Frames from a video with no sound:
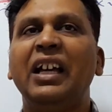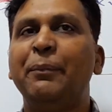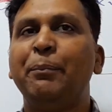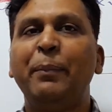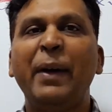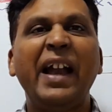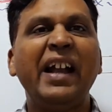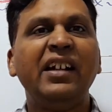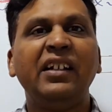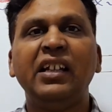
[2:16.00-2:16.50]

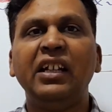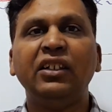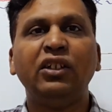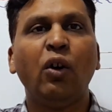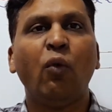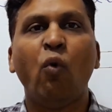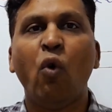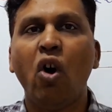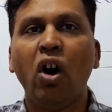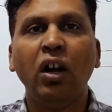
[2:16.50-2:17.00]
painting the
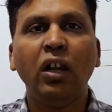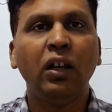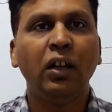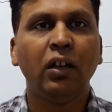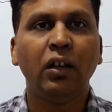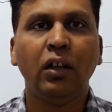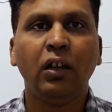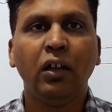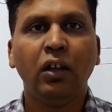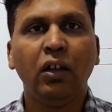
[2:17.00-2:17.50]
wall
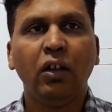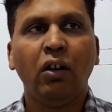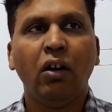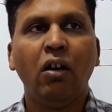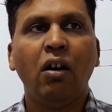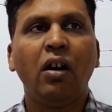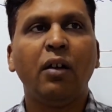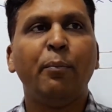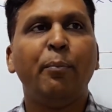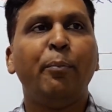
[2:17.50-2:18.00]

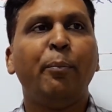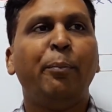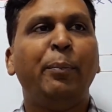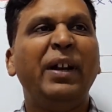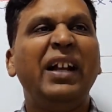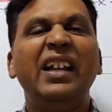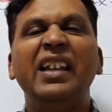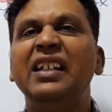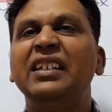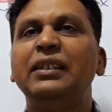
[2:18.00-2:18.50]
or
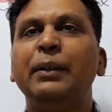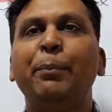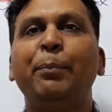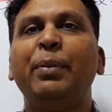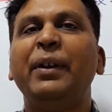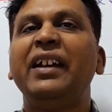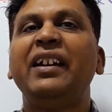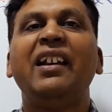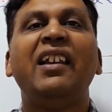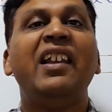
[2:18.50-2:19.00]
building the
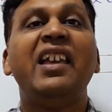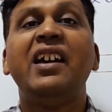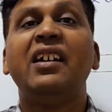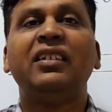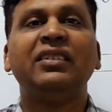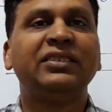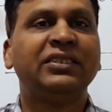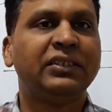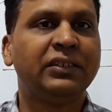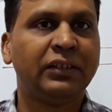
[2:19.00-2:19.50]
brick
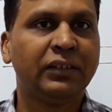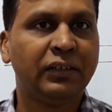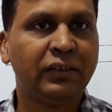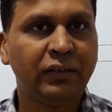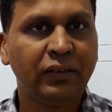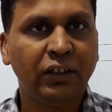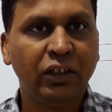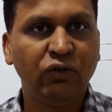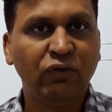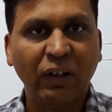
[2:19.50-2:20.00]
layers.
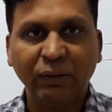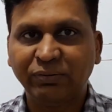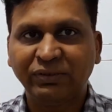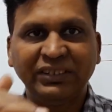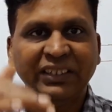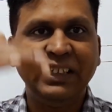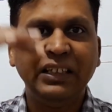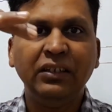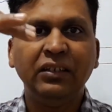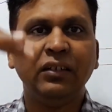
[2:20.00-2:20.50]
You have
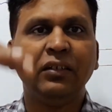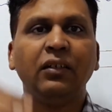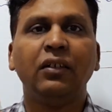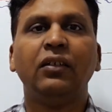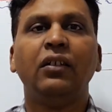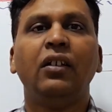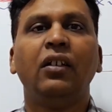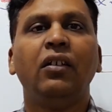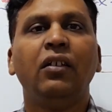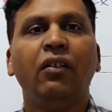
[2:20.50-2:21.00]
seen
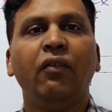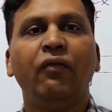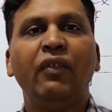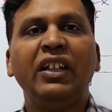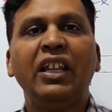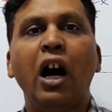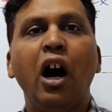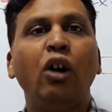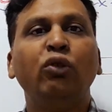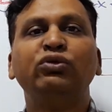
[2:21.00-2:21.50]
when
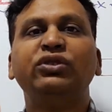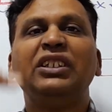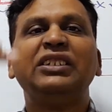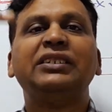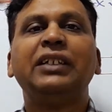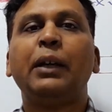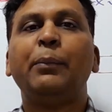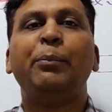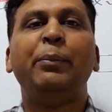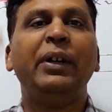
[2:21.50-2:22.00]
houses
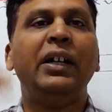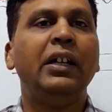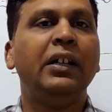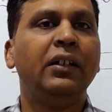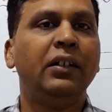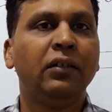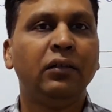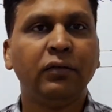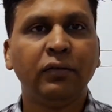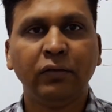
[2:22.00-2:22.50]
are
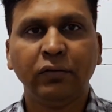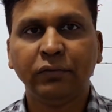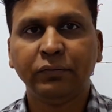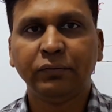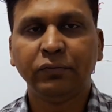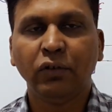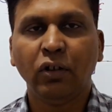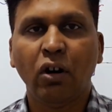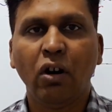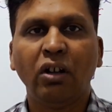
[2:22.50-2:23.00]
built
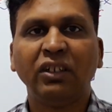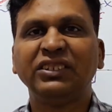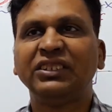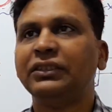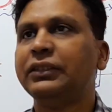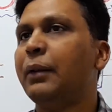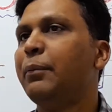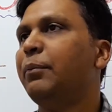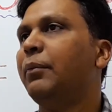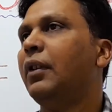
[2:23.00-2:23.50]

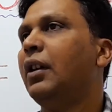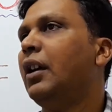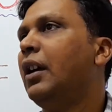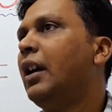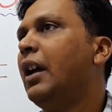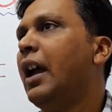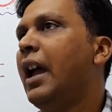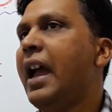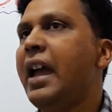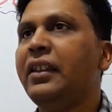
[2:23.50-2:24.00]
or
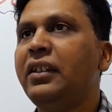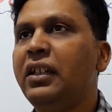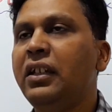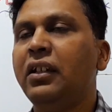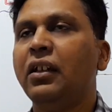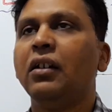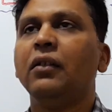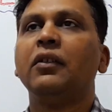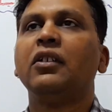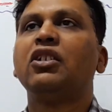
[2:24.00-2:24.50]

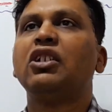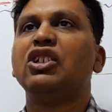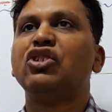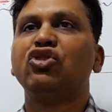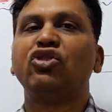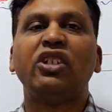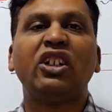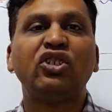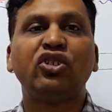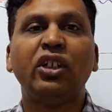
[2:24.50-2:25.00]
any
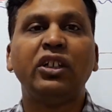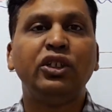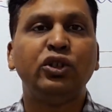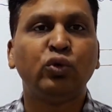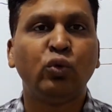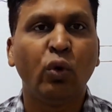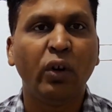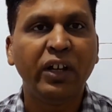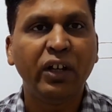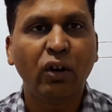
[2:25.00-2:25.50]
construction is
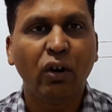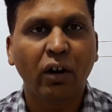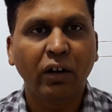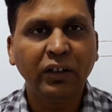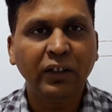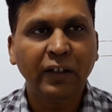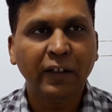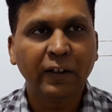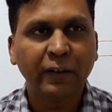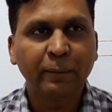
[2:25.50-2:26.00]
going
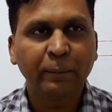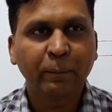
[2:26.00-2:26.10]
on.